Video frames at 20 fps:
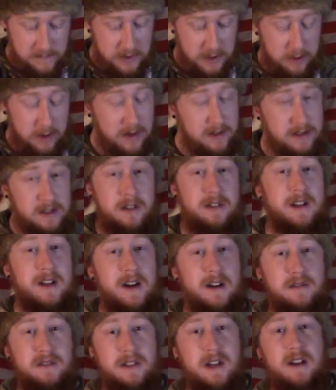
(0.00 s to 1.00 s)
crust on the
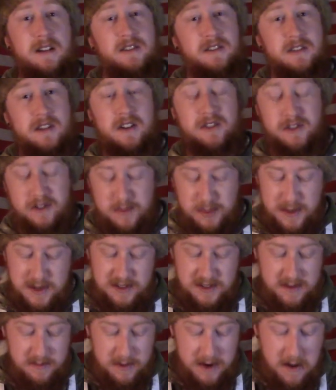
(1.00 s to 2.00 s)
outside is not so
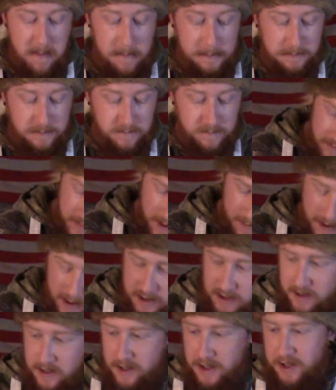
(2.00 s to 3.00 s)
pleasant, but I'm
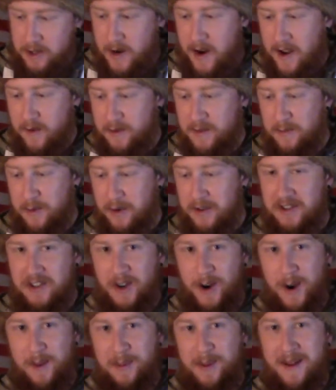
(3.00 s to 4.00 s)
actually gonna try it with more
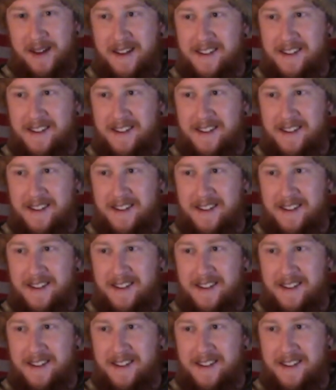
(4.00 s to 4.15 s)
syrup.